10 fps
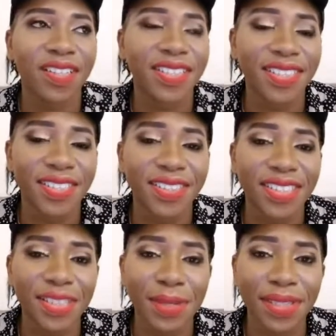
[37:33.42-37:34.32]
So
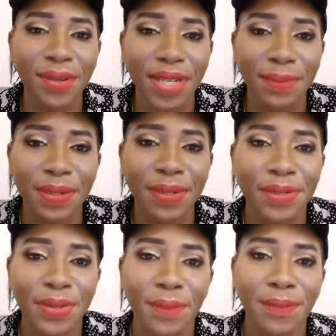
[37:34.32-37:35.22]
they were talking
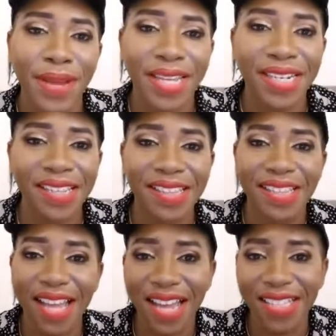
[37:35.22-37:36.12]
about combining
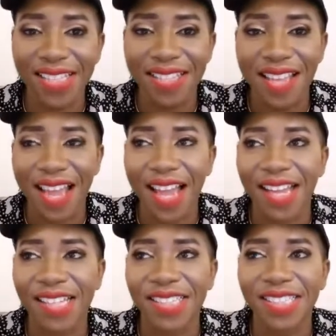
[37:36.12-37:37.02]
that
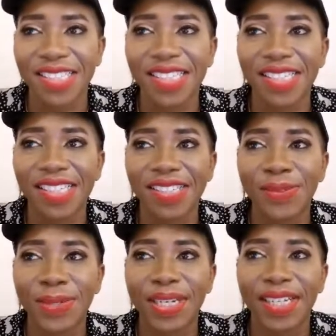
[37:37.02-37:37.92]
and
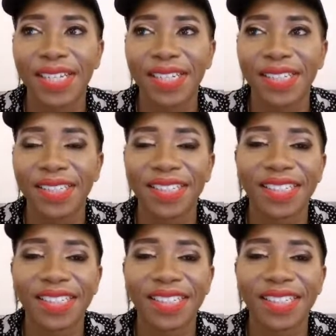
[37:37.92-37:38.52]
what again?